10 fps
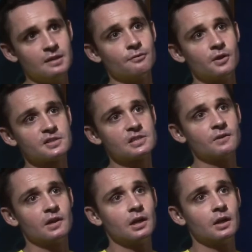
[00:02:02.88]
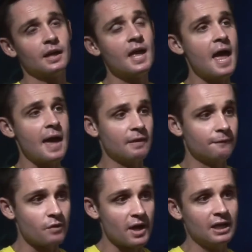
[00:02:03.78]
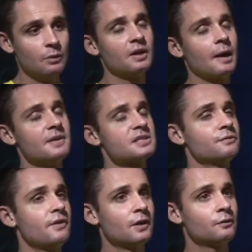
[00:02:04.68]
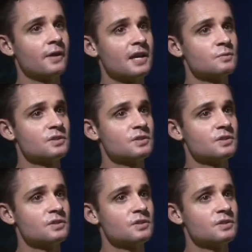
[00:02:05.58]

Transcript: in France as very high. And then finally we come into the final phase,